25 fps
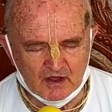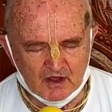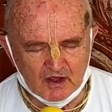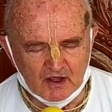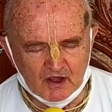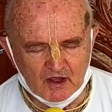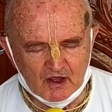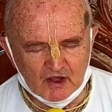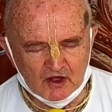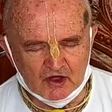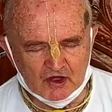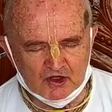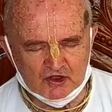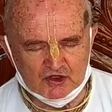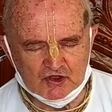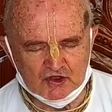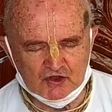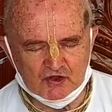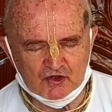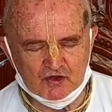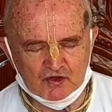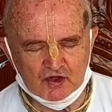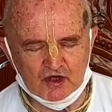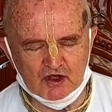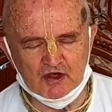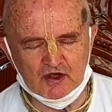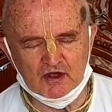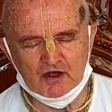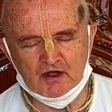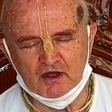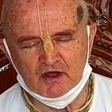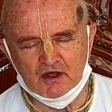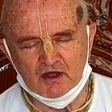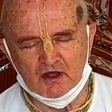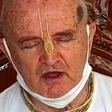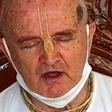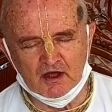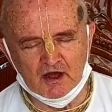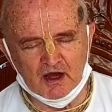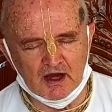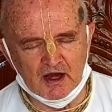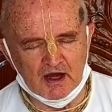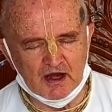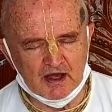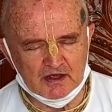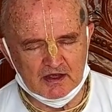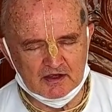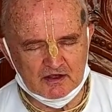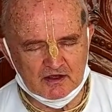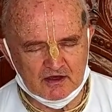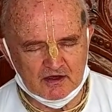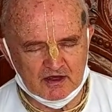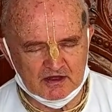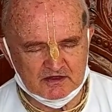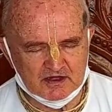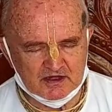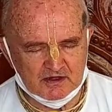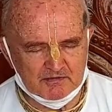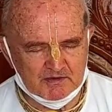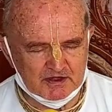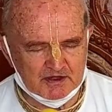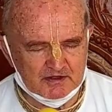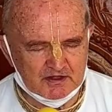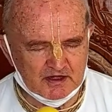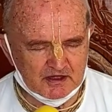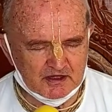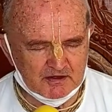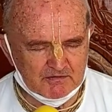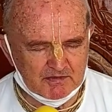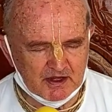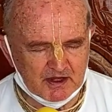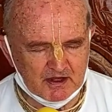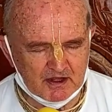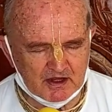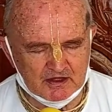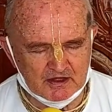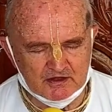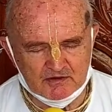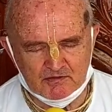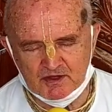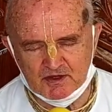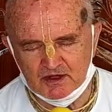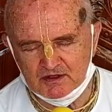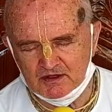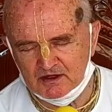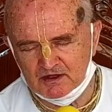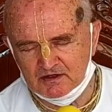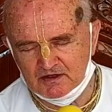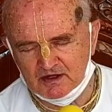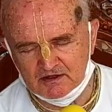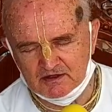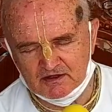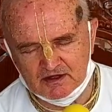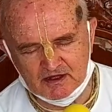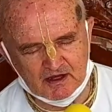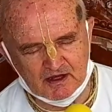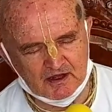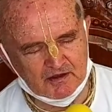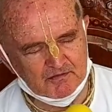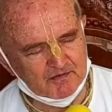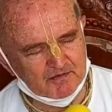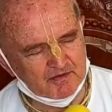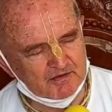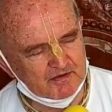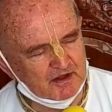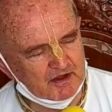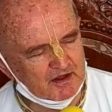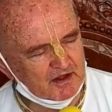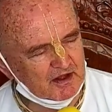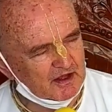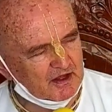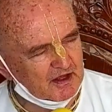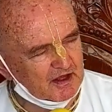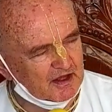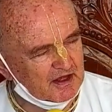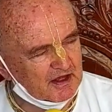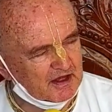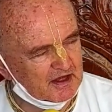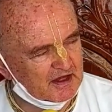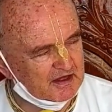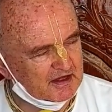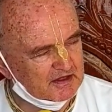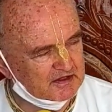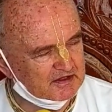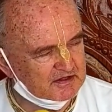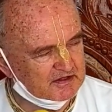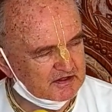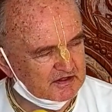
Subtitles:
So, anger exhibited by Hanuman at that time is